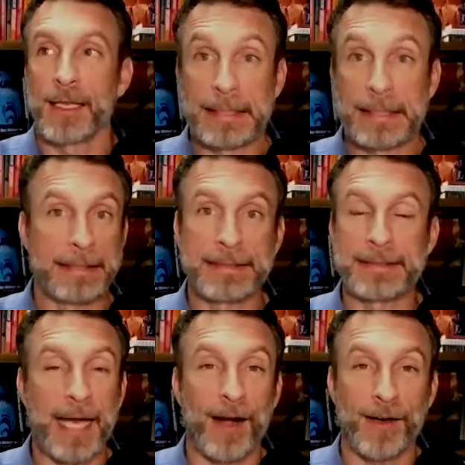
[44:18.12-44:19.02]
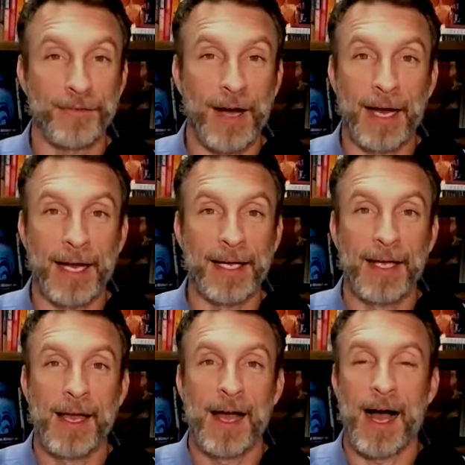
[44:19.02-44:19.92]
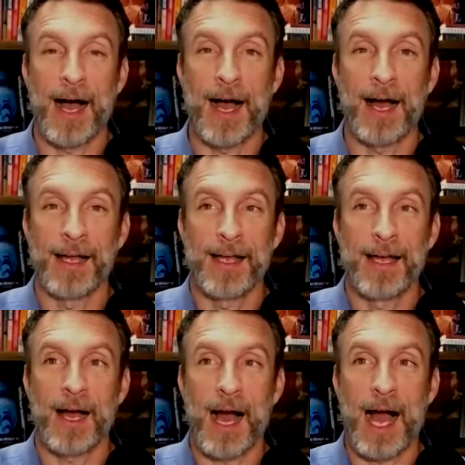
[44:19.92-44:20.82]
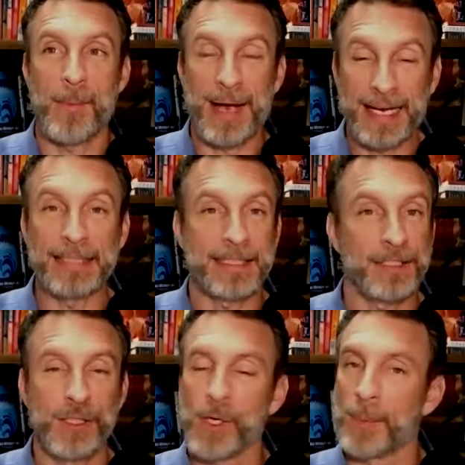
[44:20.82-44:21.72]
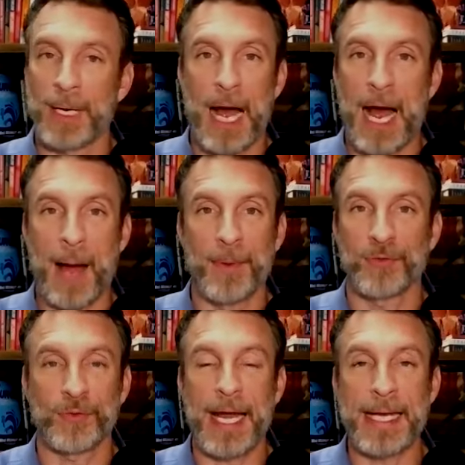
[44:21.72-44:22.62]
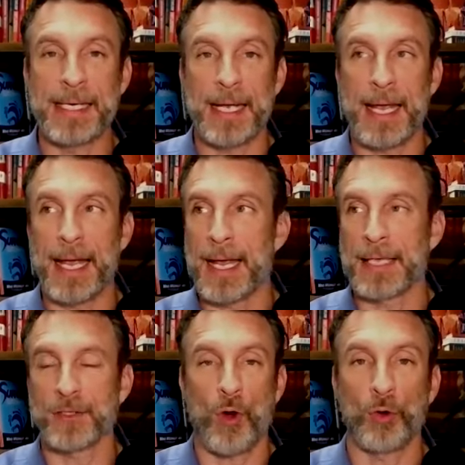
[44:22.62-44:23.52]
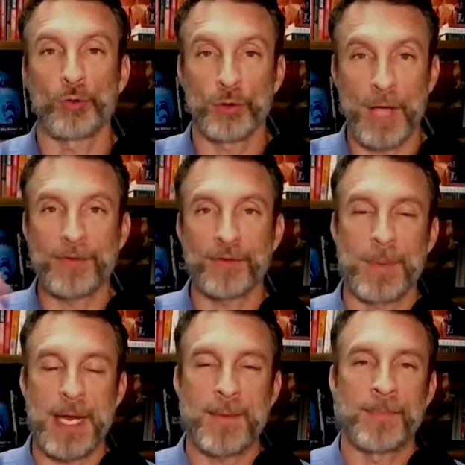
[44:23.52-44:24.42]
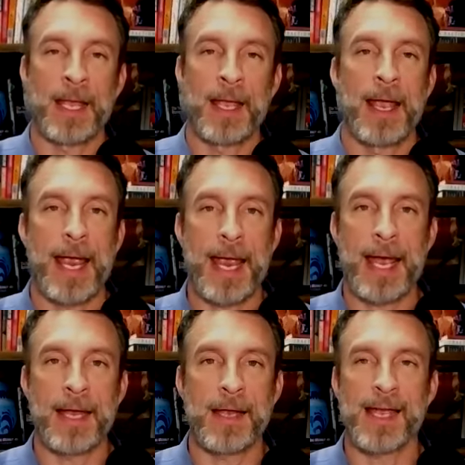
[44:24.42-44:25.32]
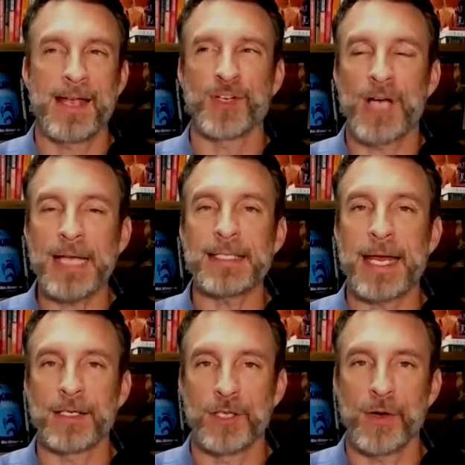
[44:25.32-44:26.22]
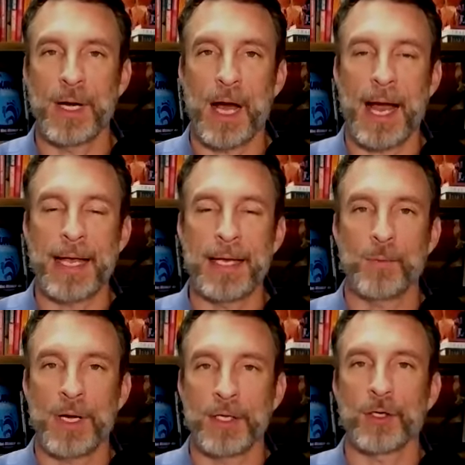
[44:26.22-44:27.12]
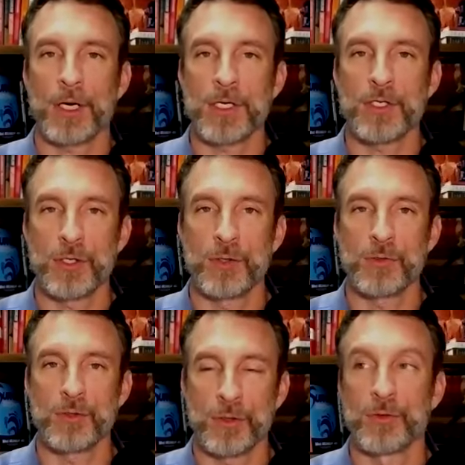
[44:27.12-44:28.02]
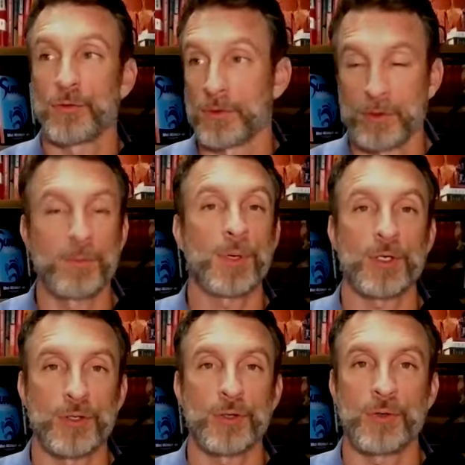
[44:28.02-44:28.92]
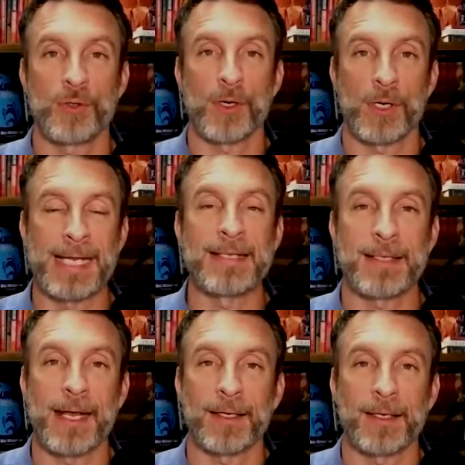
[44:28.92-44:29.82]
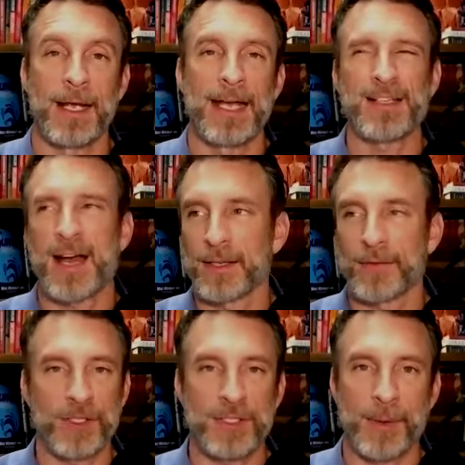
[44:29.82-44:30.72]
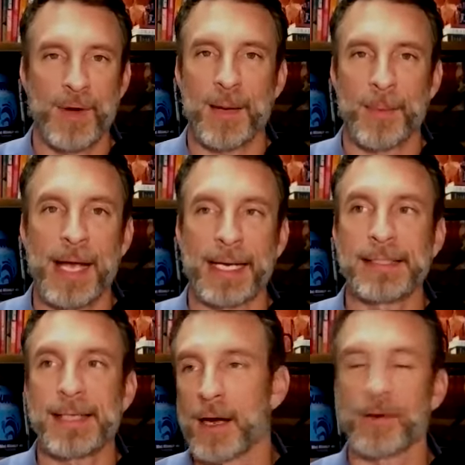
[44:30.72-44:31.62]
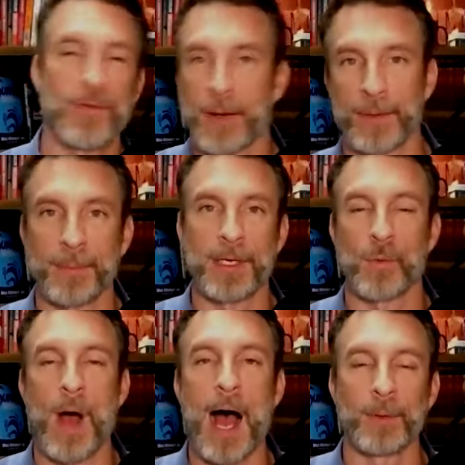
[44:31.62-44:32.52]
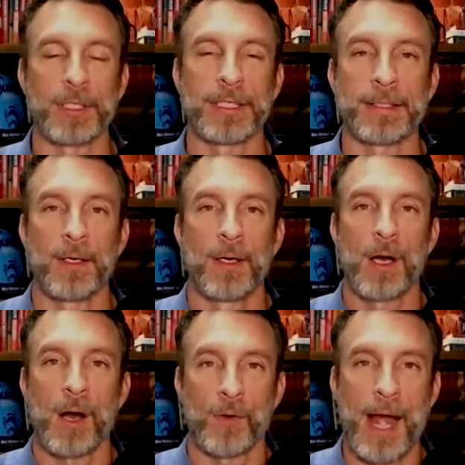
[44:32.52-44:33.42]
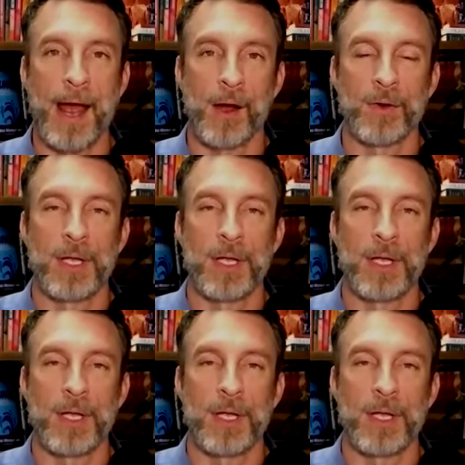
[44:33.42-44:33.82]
this is terrifying. My gut says do it, but I'm afraid it's a whole new life for me. And if your gut's saying do it, I want to encourage you to pursue your instinct. It's kind of like the first time you ride a bike. It's terrifying when you're up there wobbling around.